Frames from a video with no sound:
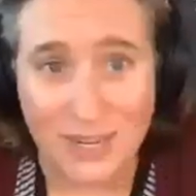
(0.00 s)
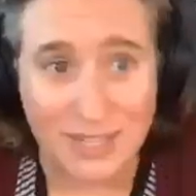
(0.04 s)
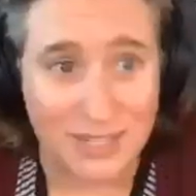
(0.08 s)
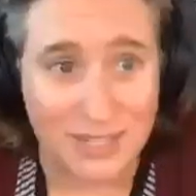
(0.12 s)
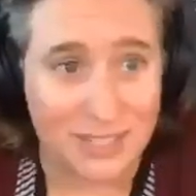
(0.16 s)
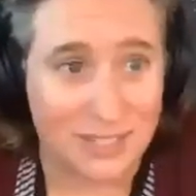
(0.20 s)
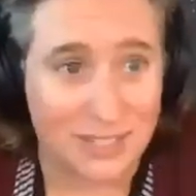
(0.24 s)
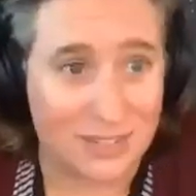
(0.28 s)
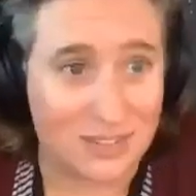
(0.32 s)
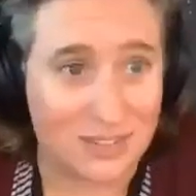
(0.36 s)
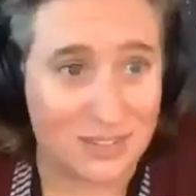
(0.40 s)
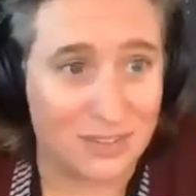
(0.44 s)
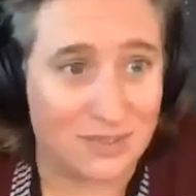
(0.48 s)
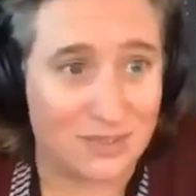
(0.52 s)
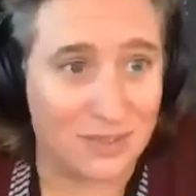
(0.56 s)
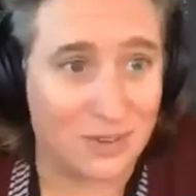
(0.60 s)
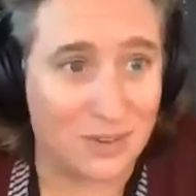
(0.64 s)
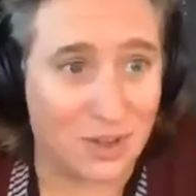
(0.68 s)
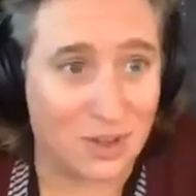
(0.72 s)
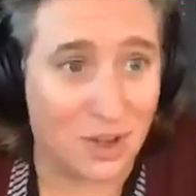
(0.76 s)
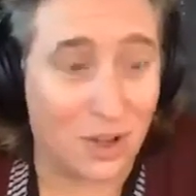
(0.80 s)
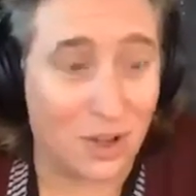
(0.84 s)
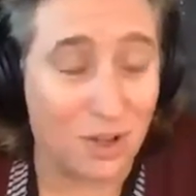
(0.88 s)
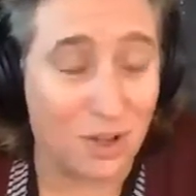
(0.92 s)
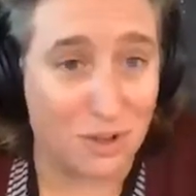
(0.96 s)
is
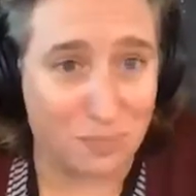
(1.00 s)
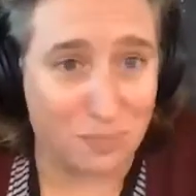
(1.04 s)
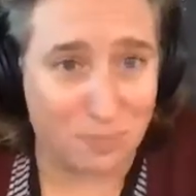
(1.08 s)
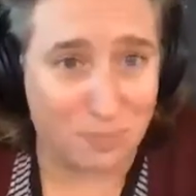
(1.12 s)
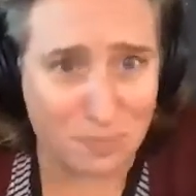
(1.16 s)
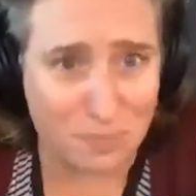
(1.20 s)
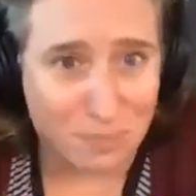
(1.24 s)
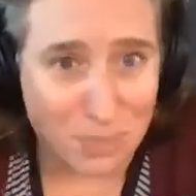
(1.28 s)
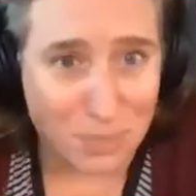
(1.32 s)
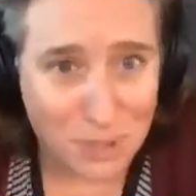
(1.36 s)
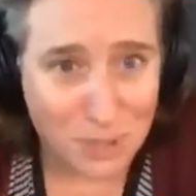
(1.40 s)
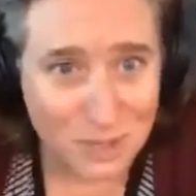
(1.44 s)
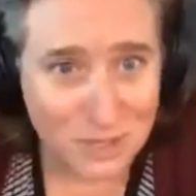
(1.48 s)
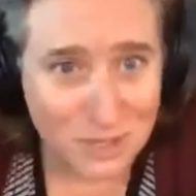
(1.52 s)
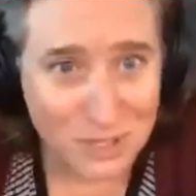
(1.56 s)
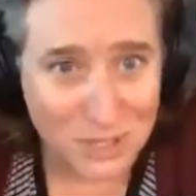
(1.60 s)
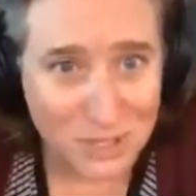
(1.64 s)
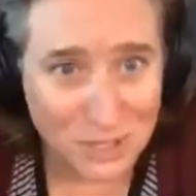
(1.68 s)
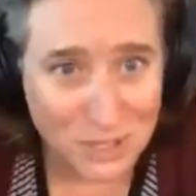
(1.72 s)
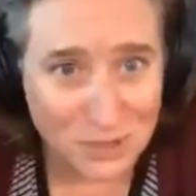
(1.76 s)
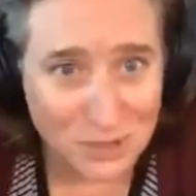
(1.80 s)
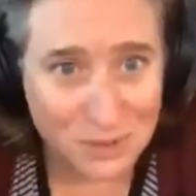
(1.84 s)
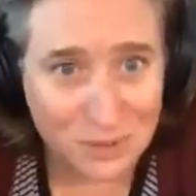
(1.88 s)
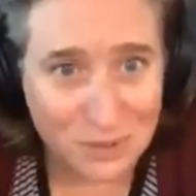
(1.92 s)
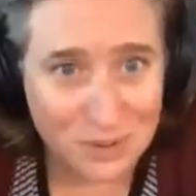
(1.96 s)
called book
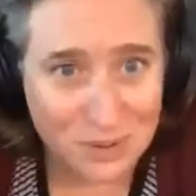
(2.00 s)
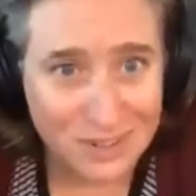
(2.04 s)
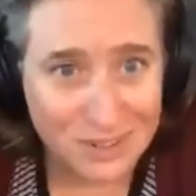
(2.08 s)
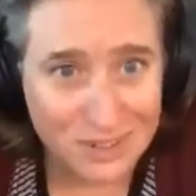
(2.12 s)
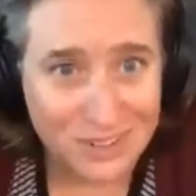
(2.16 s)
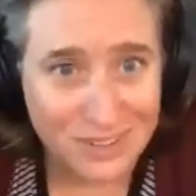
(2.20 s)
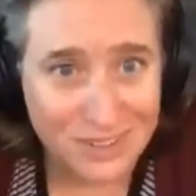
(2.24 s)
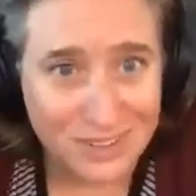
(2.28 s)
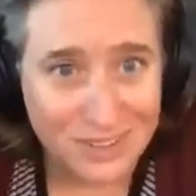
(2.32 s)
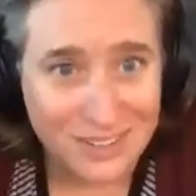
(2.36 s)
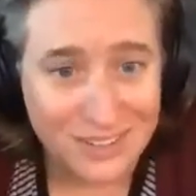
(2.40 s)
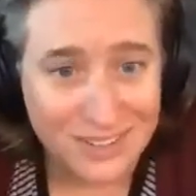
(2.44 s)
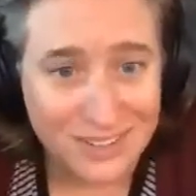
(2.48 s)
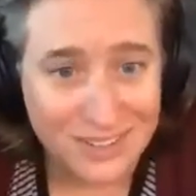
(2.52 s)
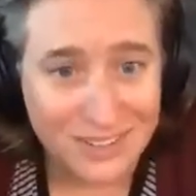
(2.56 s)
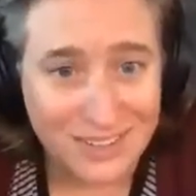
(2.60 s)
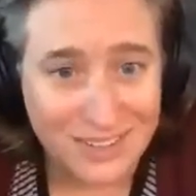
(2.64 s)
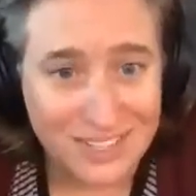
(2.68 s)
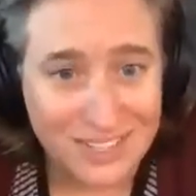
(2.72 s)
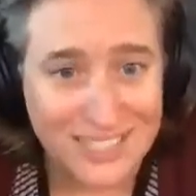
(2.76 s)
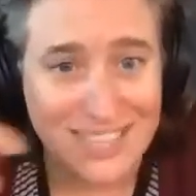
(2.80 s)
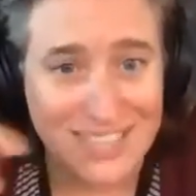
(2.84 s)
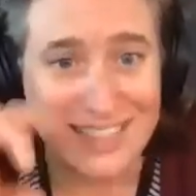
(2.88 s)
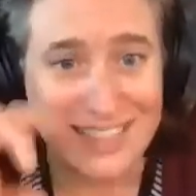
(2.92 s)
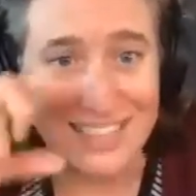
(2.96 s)
2.
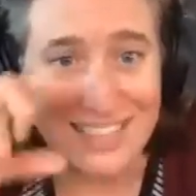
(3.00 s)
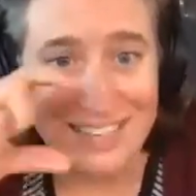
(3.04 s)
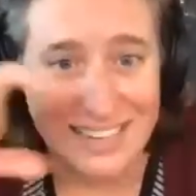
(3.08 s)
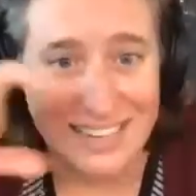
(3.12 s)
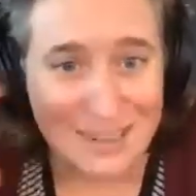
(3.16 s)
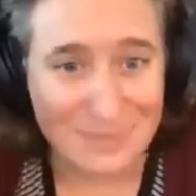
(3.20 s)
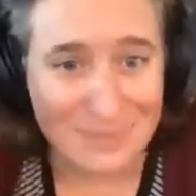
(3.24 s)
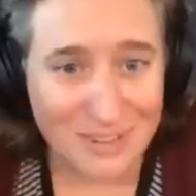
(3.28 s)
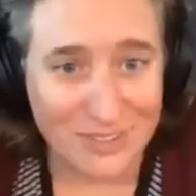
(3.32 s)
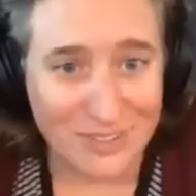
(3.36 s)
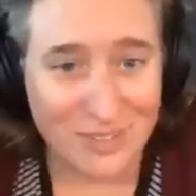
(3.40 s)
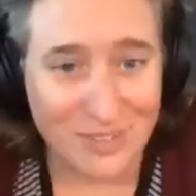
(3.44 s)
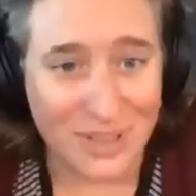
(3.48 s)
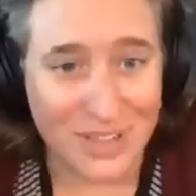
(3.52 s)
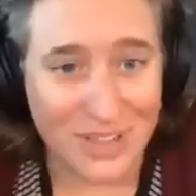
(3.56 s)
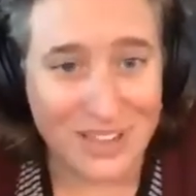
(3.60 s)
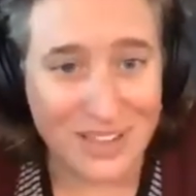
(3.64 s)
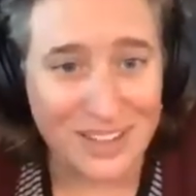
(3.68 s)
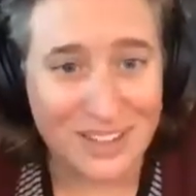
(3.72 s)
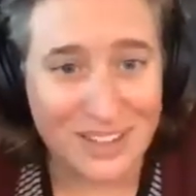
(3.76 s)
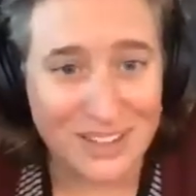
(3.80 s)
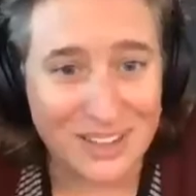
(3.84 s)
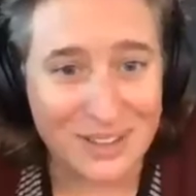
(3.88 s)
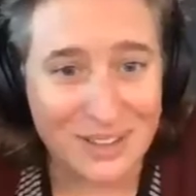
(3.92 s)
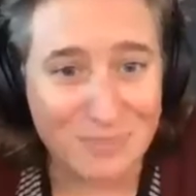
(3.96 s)
Is that the name of, like,
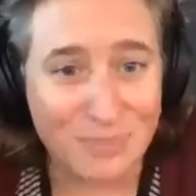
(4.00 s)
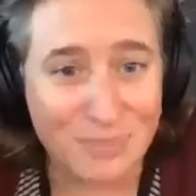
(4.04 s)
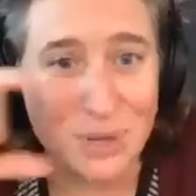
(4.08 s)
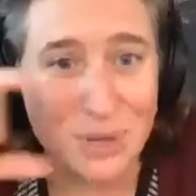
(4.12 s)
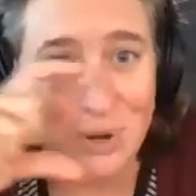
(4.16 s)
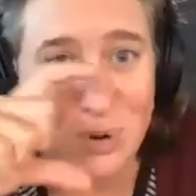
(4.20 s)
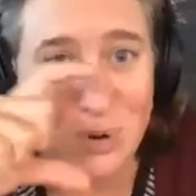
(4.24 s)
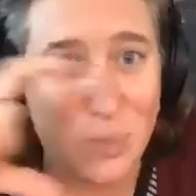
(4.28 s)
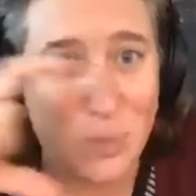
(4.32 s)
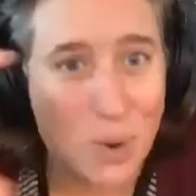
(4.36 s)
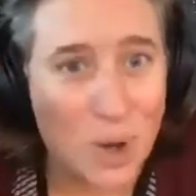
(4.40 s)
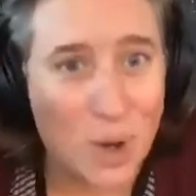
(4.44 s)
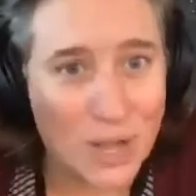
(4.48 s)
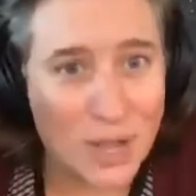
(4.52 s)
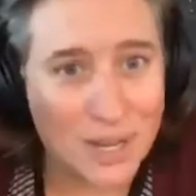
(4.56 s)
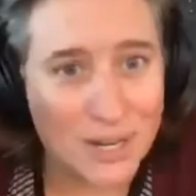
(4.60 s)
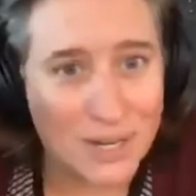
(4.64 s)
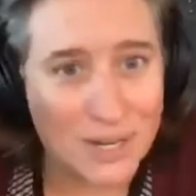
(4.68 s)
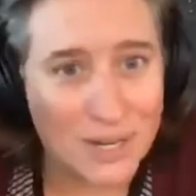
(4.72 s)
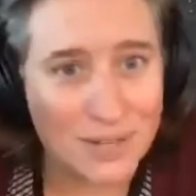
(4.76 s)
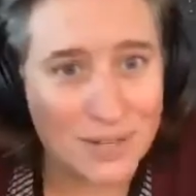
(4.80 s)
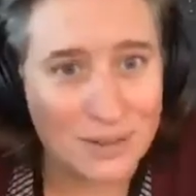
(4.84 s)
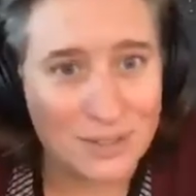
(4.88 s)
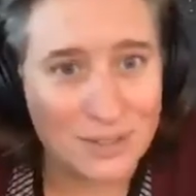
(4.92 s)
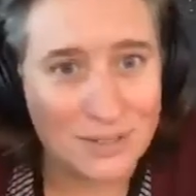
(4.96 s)
book
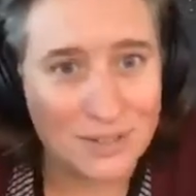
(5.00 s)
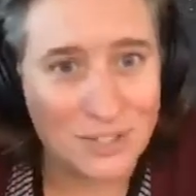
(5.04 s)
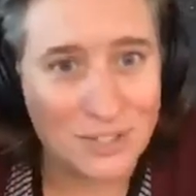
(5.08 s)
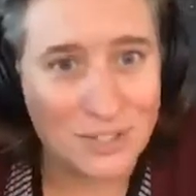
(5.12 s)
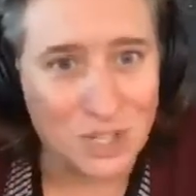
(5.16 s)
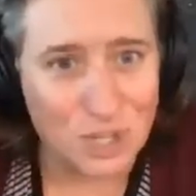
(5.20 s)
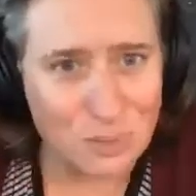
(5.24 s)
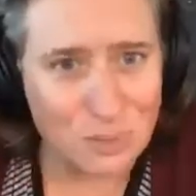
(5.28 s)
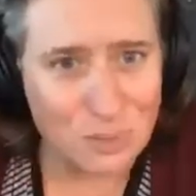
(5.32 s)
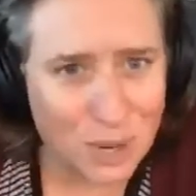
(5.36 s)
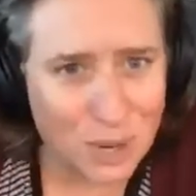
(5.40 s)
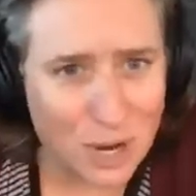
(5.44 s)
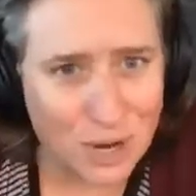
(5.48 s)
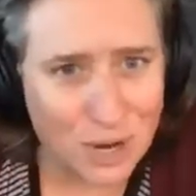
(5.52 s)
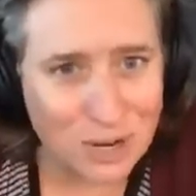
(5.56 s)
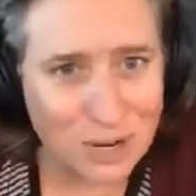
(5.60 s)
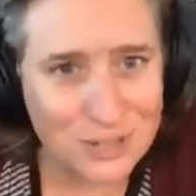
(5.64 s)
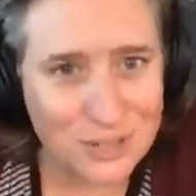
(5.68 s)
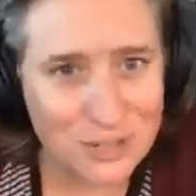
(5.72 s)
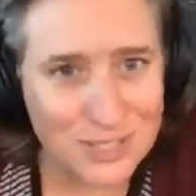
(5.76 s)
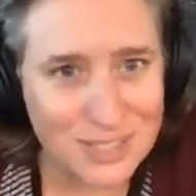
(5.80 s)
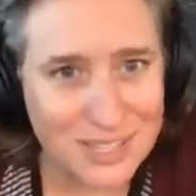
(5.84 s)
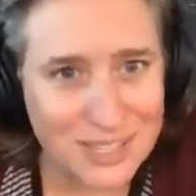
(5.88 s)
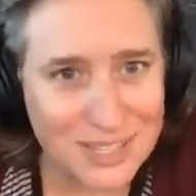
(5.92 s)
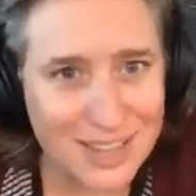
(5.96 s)
1, 2
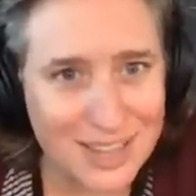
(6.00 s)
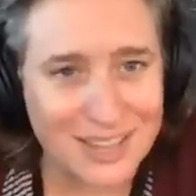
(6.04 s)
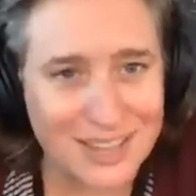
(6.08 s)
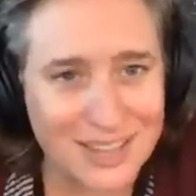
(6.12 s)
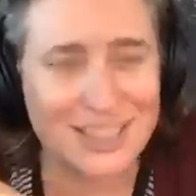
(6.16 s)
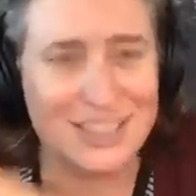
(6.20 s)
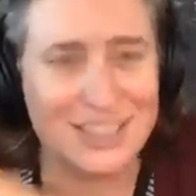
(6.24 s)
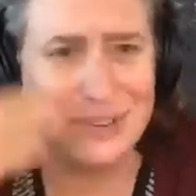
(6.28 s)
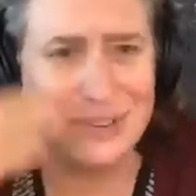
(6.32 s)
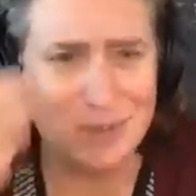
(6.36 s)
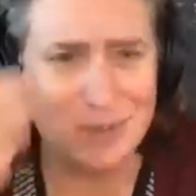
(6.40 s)
parts? Can you